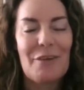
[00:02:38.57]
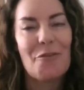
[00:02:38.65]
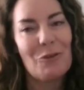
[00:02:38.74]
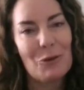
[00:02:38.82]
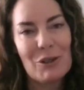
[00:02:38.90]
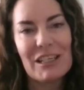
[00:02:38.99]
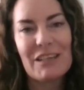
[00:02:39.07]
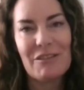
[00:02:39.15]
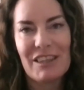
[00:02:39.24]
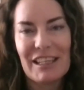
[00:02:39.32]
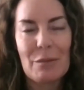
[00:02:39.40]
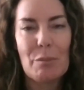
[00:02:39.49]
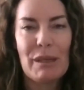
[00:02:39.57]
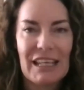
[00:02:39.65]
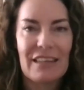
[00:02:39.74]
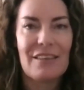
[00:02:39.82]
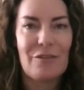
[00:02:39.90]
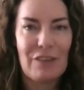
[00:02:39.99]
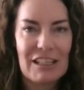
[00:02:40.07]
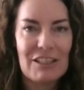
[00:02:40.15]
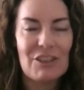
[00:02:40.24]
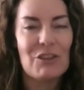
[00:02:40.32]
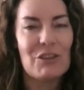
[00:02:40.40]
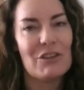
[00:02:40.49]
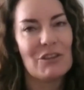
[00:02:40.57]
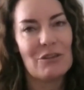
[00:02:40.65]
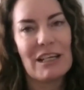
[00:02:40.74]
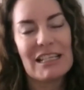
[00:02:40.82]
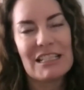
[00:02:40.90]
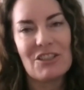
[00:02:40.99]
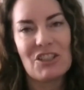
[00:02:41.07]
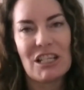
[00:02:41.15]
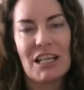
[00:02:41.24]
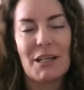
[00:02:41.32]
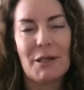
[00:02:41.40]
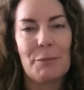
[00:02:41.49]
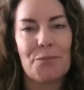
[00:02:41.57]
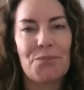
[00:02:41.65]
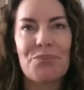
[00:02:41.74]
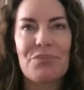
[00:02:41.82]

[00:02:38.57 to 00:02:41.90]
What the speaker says: food and everything and pick the venues and arrange